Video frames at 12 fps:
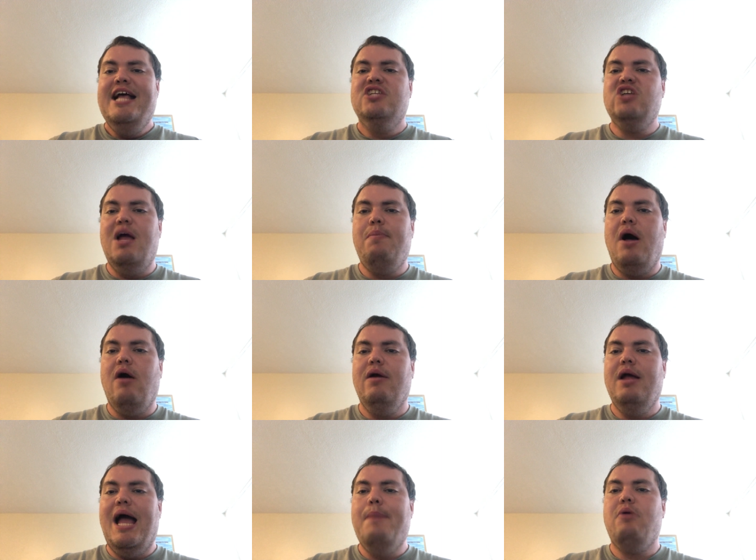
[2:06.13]
So I,
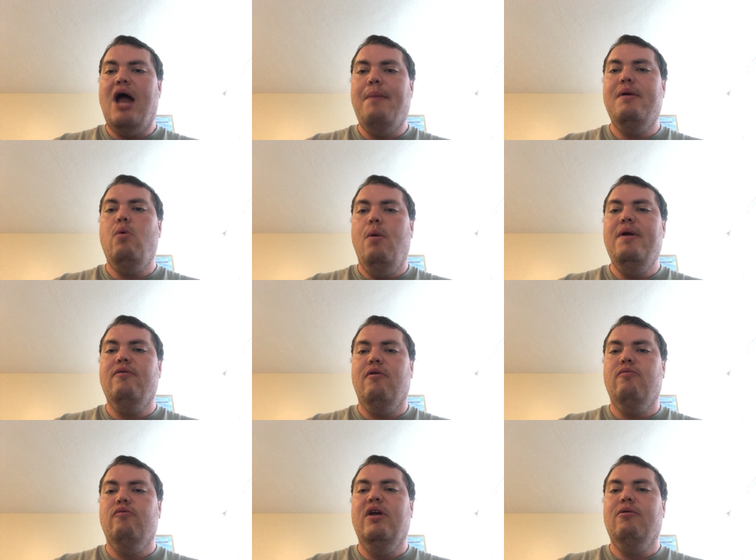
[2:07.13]
I probably will be
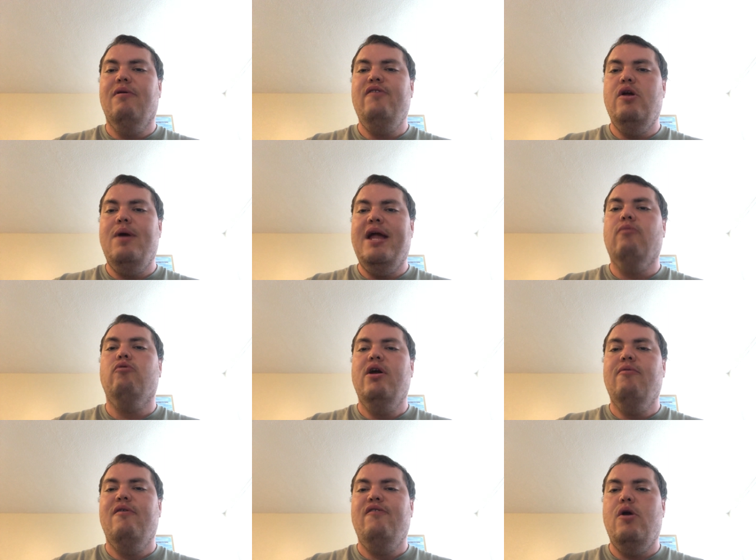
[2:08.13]
re-reviewing,
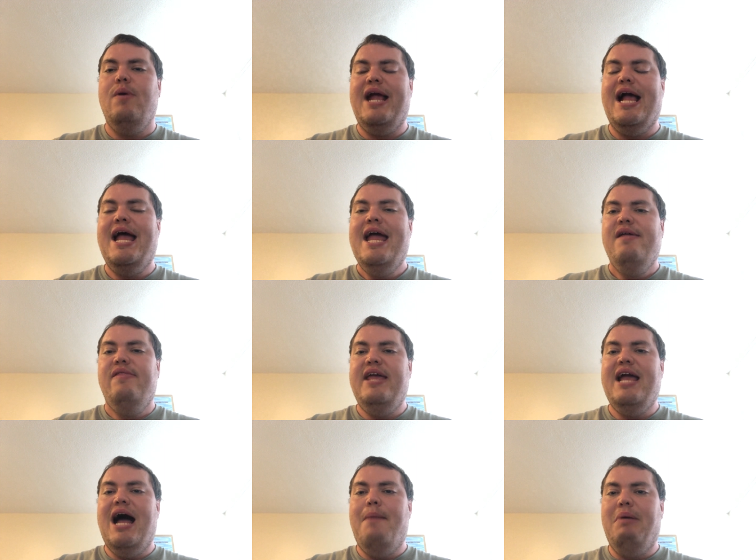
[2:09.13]
re-reviewing
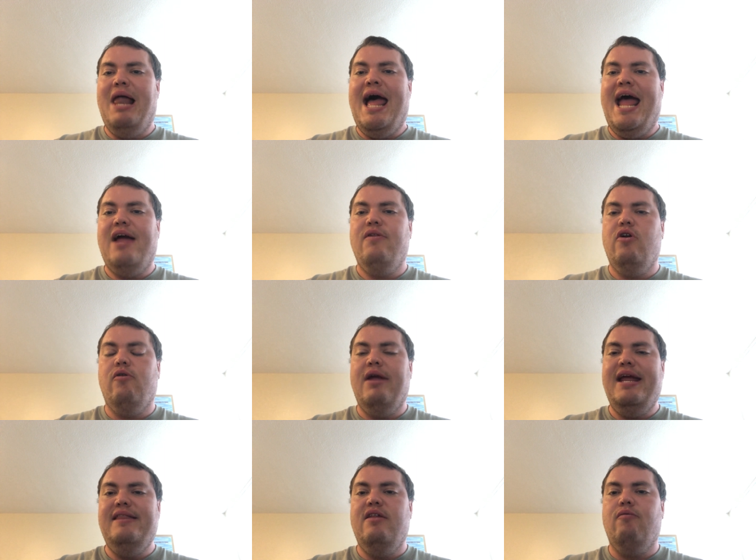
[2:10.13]
the uh, black, the
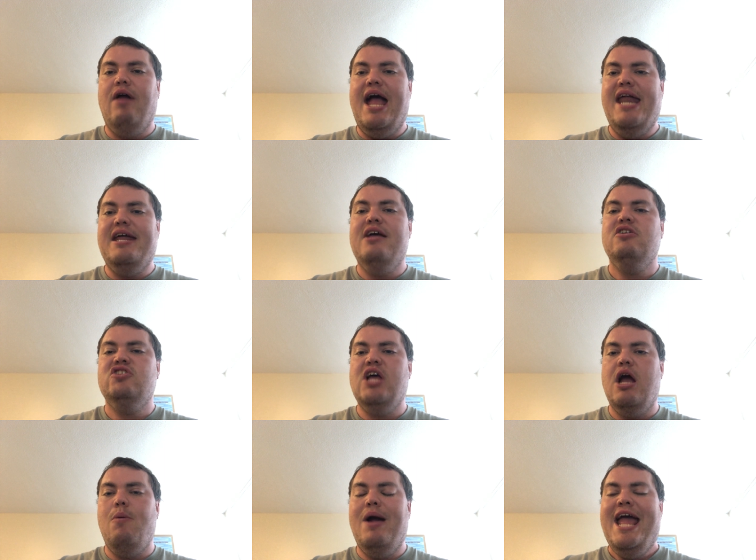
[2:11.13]
green, the red,
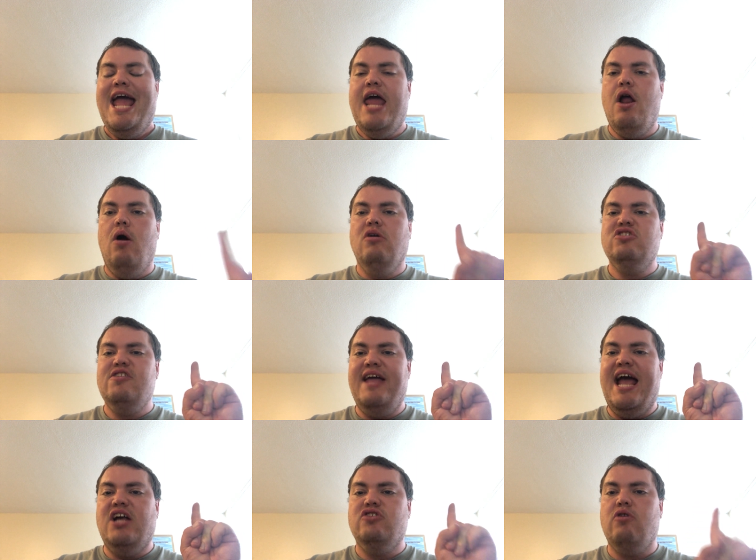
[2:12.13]
so, and also
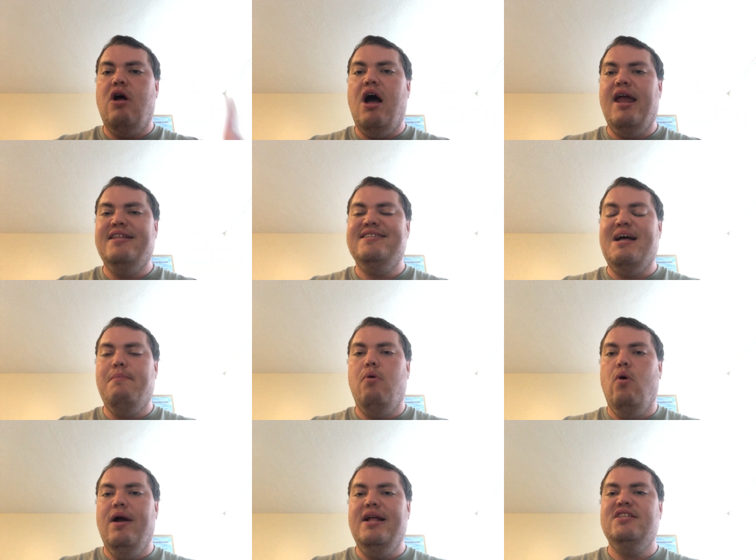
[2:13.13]
the extra hot at some
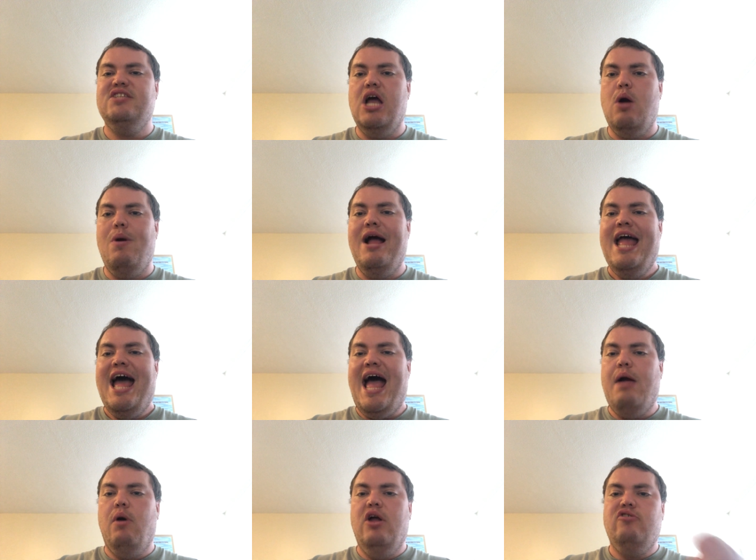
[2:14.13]
point. So
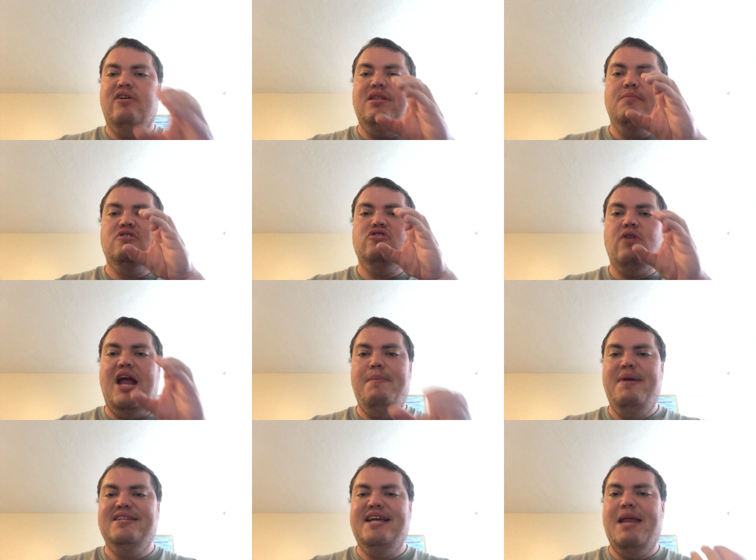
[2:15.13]
I want to drink them straight
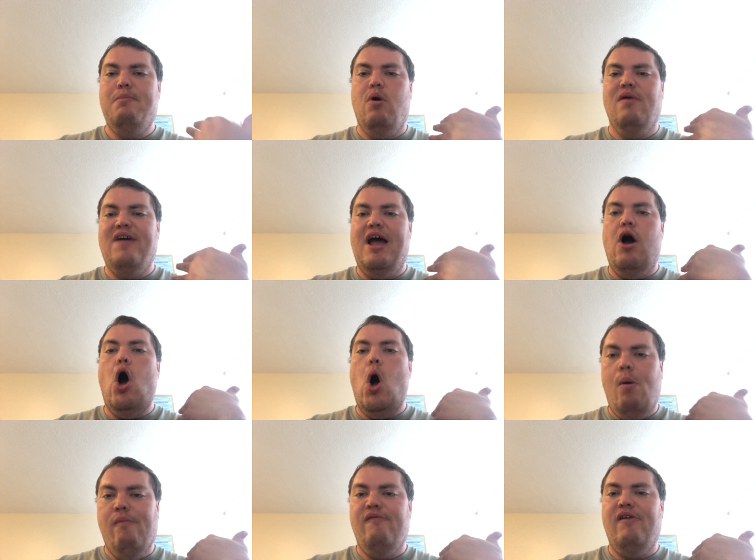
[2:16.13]
because you get more of an
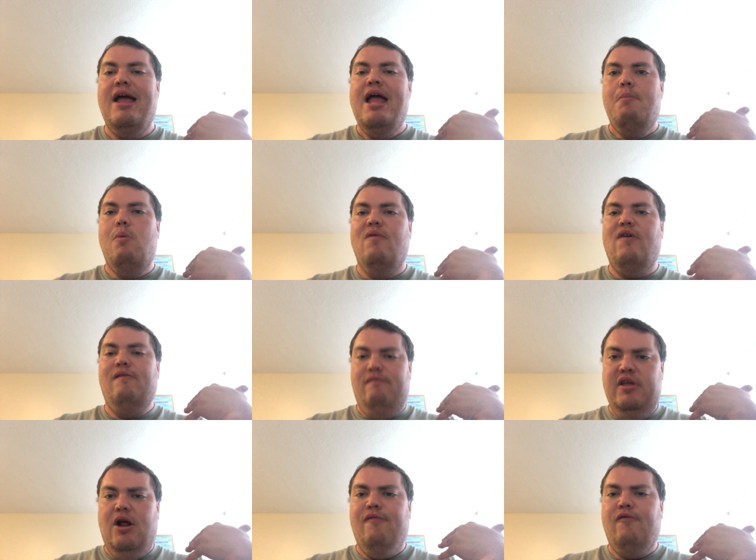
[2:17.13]
oomph, more of
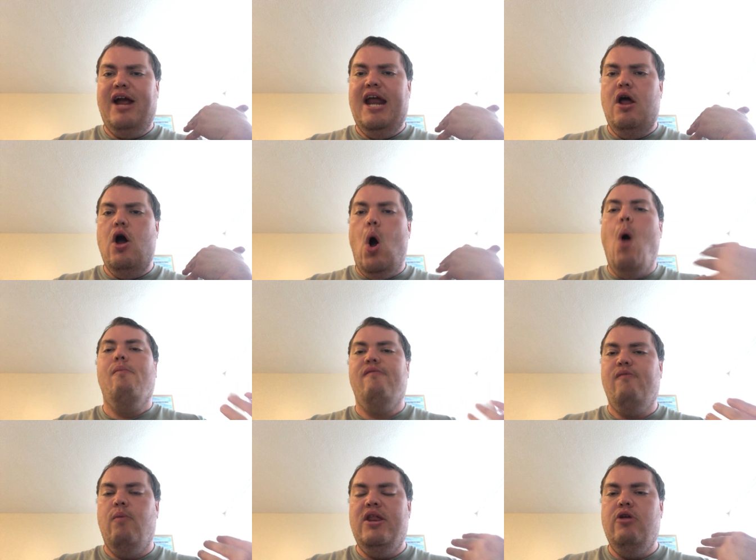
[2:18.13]
a, you know, freaking
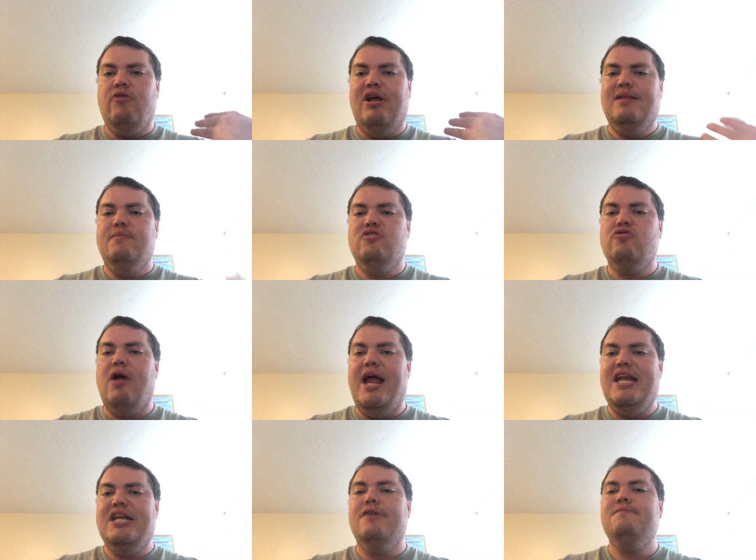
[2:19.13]
oomph when you drink them
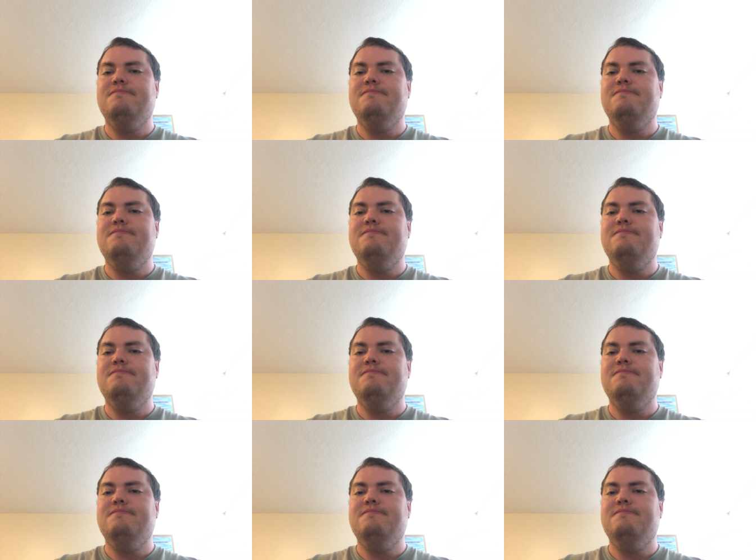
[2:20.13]
straight.